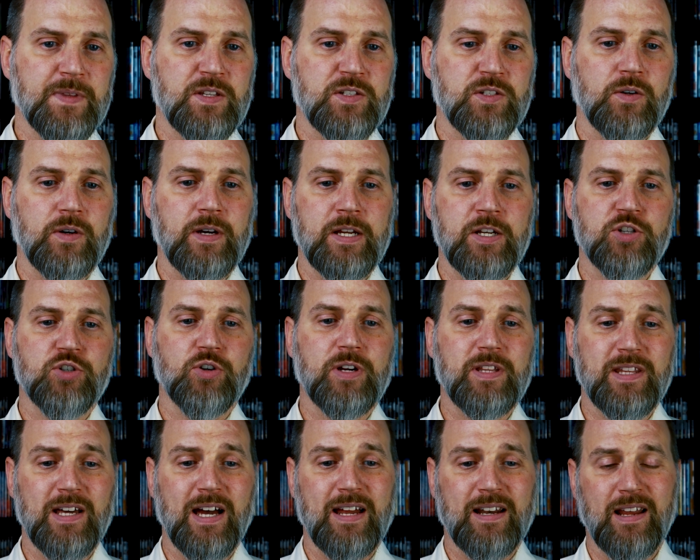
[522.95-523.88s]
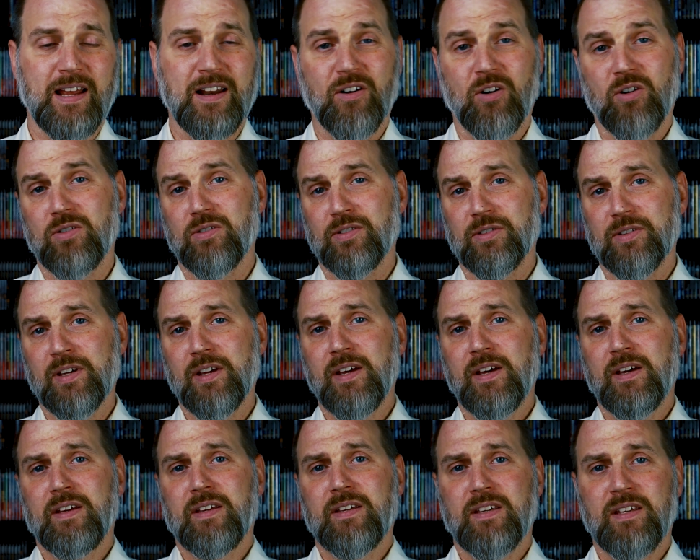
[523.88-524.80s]
So I enjoyed that. And Arnold,
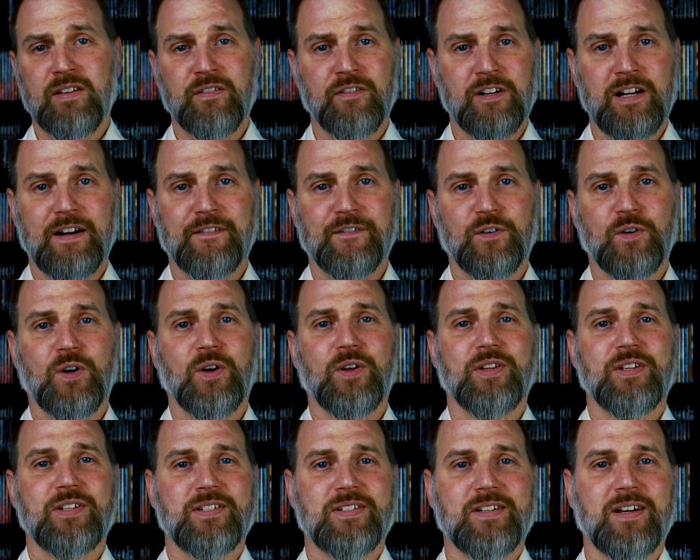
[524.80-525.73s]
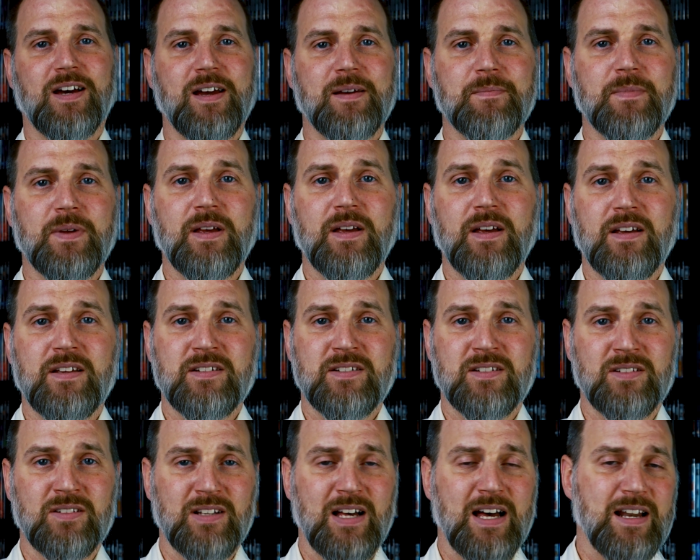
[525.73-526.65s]
even after all this time,
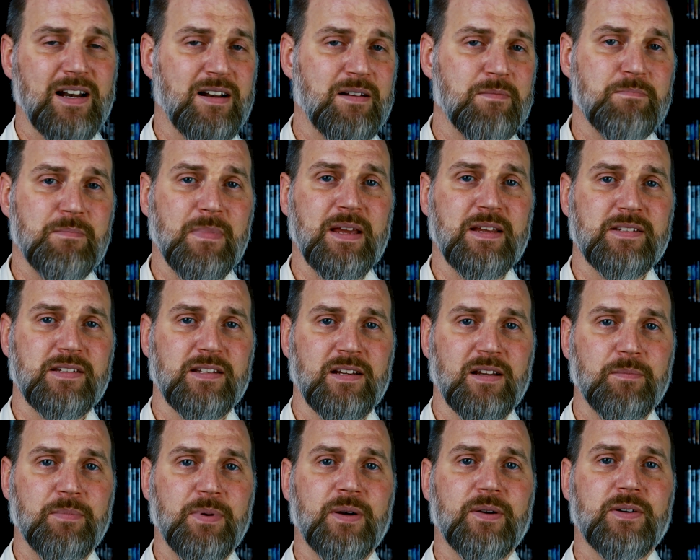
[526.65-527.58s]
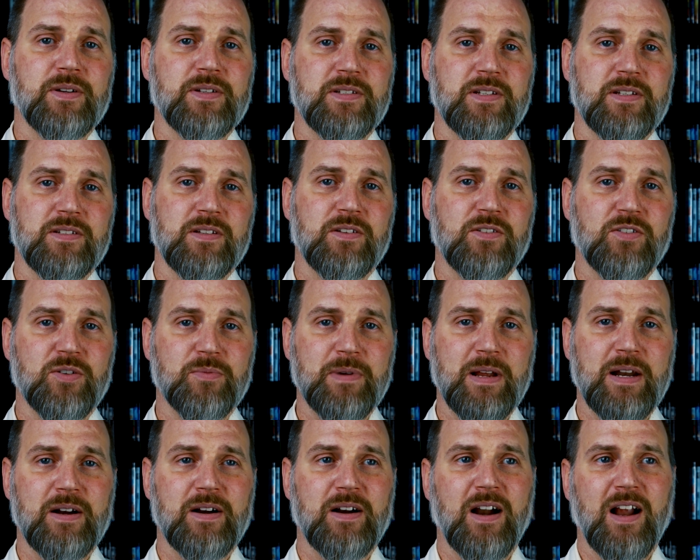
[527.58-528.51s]
still had an amazing appearance as a
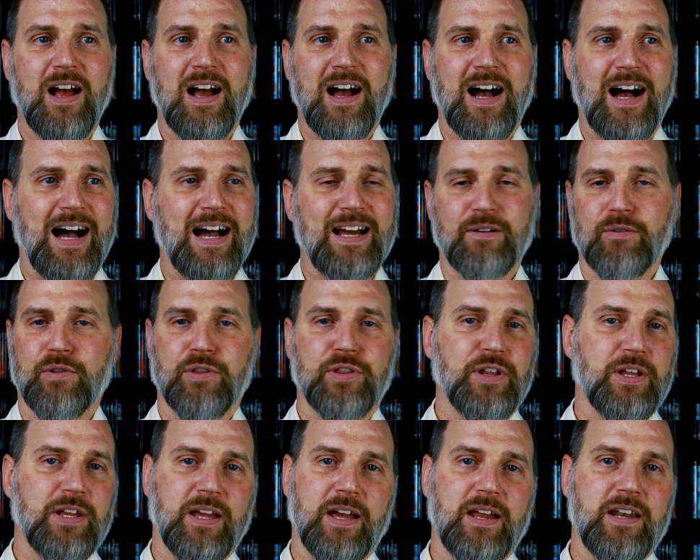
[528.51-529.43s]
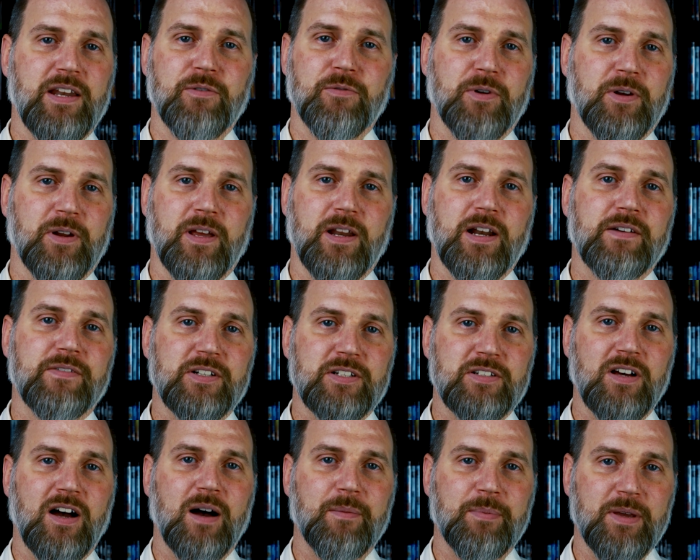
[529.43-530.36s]
Terminator. I don't think anyone could ever
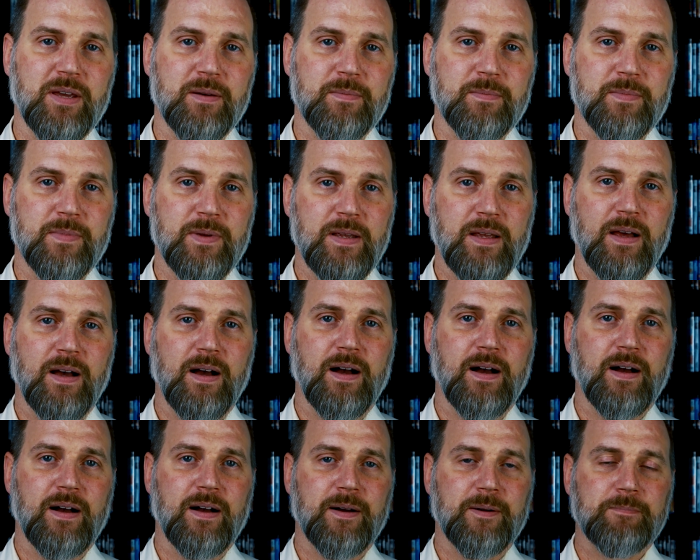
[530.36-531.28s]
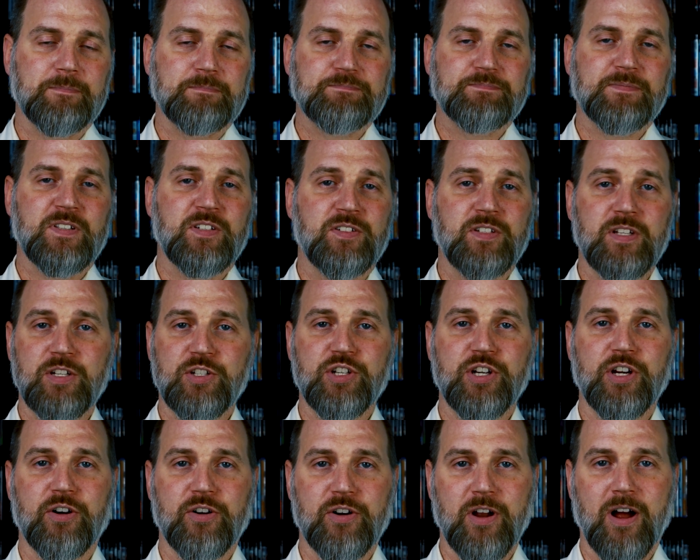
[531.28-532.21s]
top him,
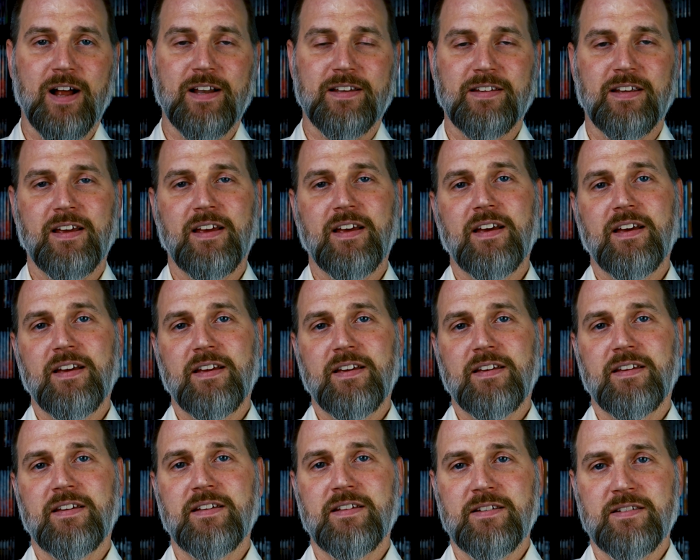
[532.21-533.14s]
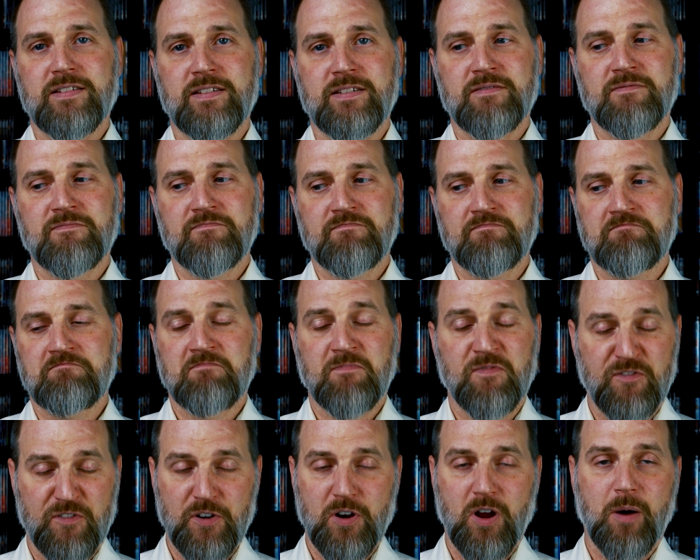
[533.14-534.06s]
CG or not. He's
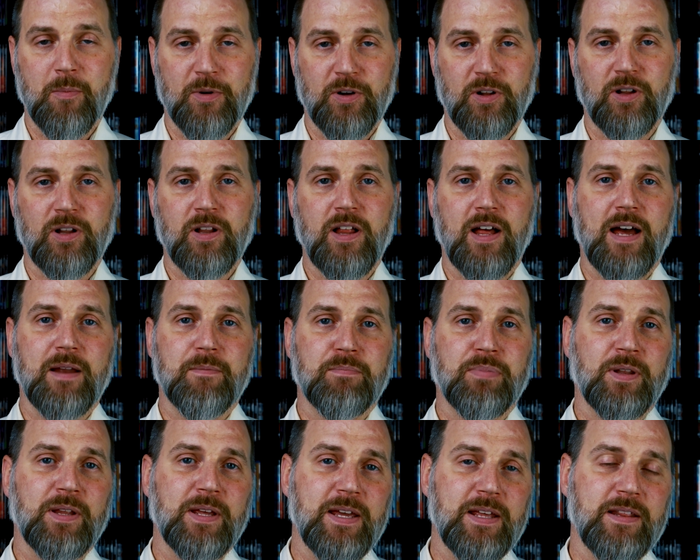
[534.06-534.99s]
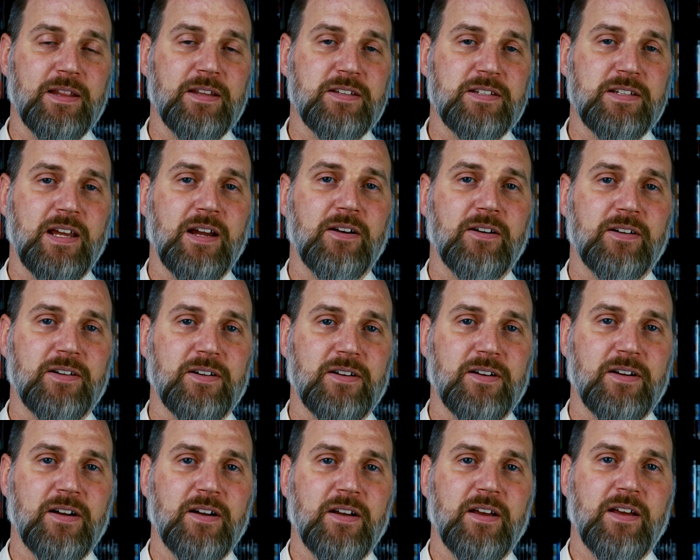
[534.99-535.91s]
phenomenal at playing this
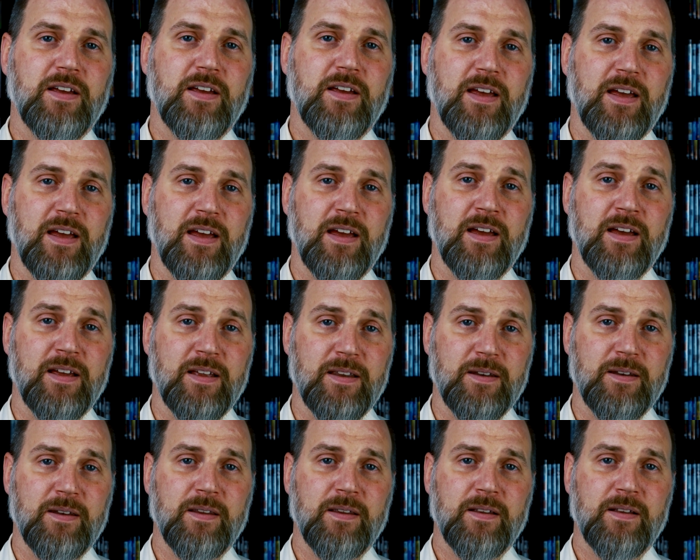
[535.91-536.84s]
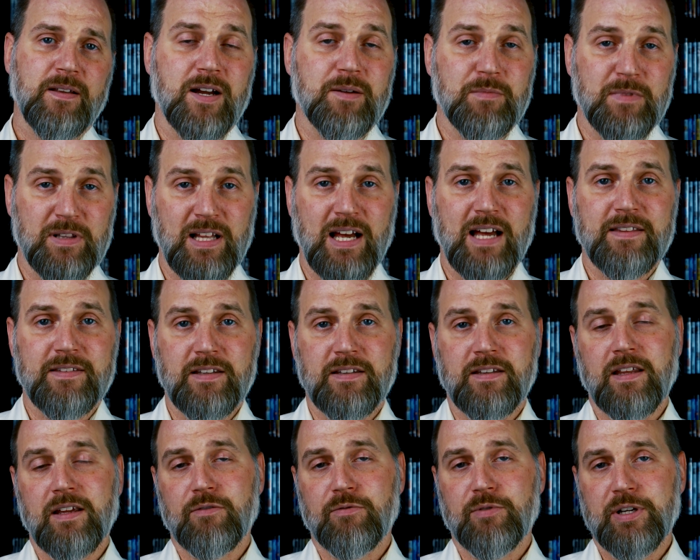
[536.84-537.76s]
character, and I'm glad
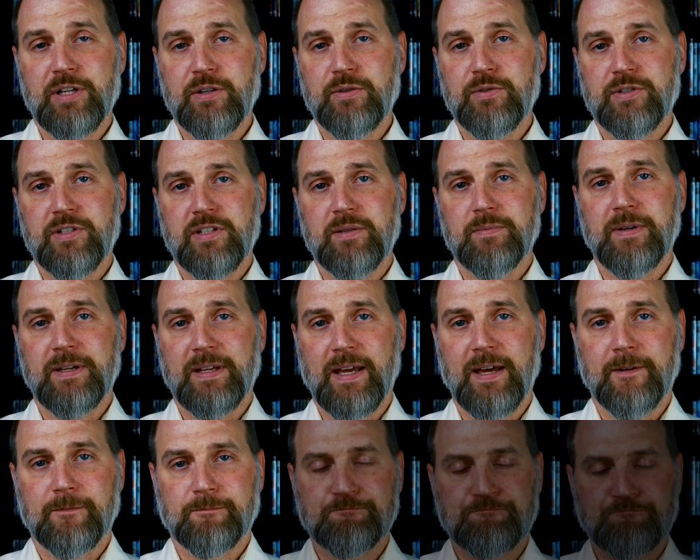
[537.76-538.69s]
that they reused him again.